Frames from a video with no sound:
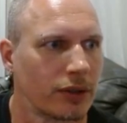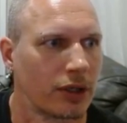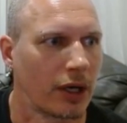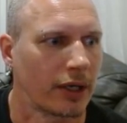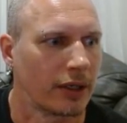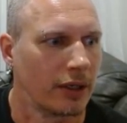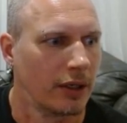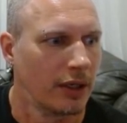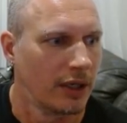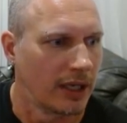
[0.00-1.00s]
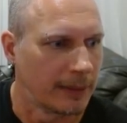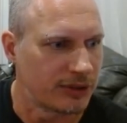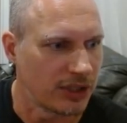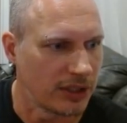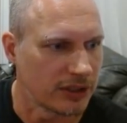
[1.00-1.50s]
Got it. And
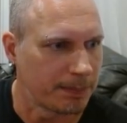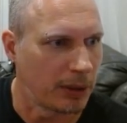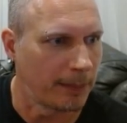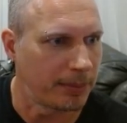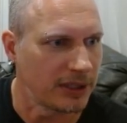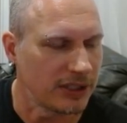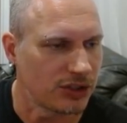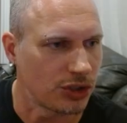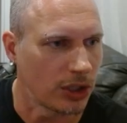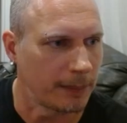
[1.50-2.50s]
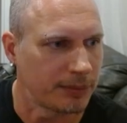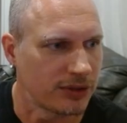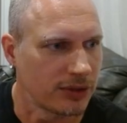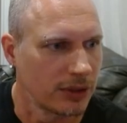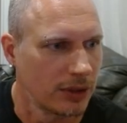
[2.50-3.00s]
Obsidian's pumping these
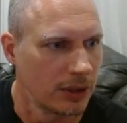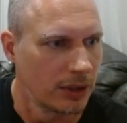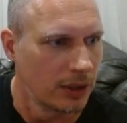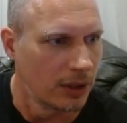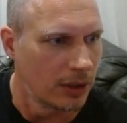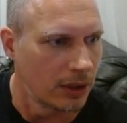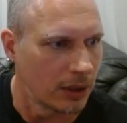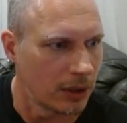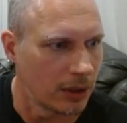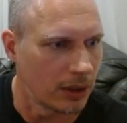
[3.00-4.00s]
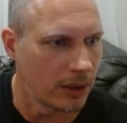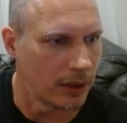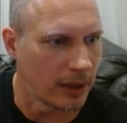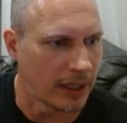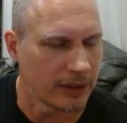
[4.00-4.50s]
chumps.
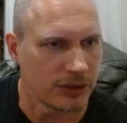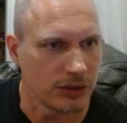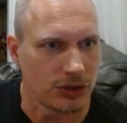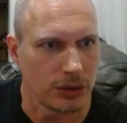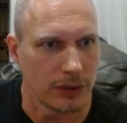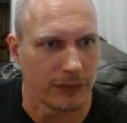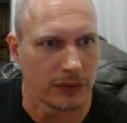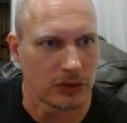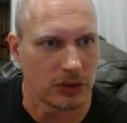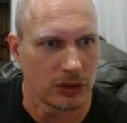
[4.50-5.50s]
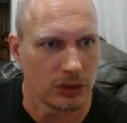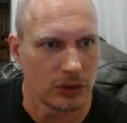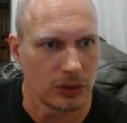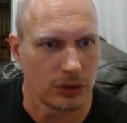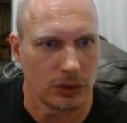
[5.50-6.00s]
Acid Shooter for
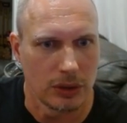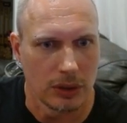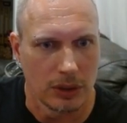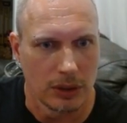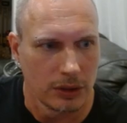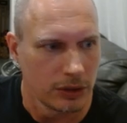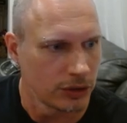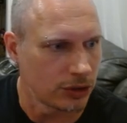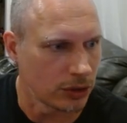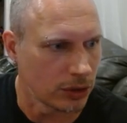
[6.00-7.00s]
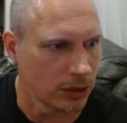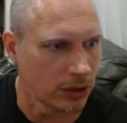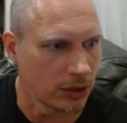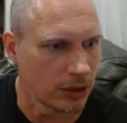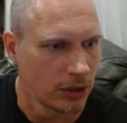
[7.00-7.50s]
2.
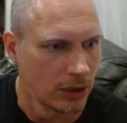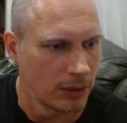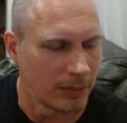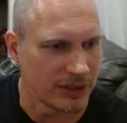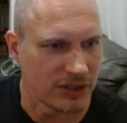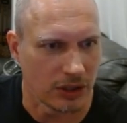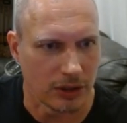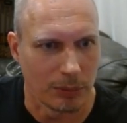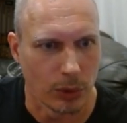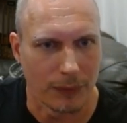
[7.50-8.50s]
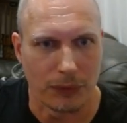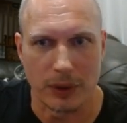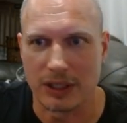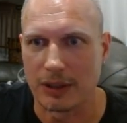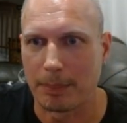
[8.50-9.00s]
Sure. Mycelic Morphoid
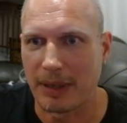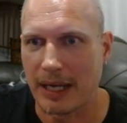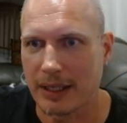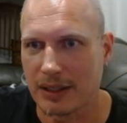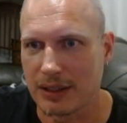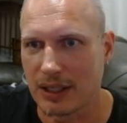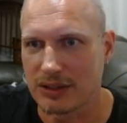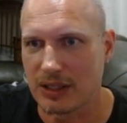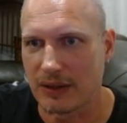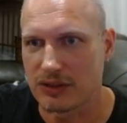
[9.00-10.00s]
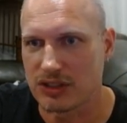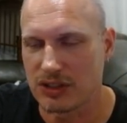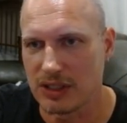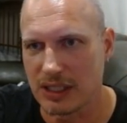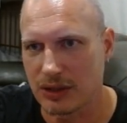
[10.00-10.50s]
in the back in case they have
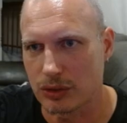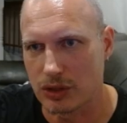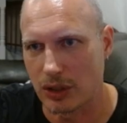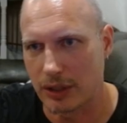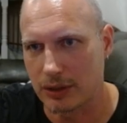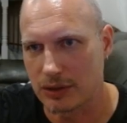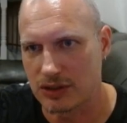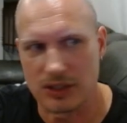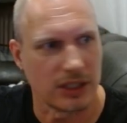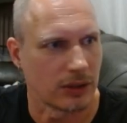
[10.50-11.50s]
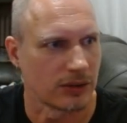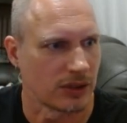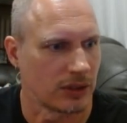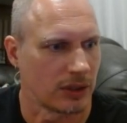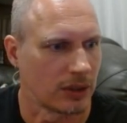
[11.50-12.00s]
Sneak. There's a lot of good sneakers
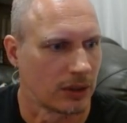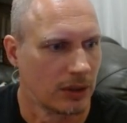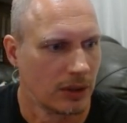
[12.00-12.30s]
in here.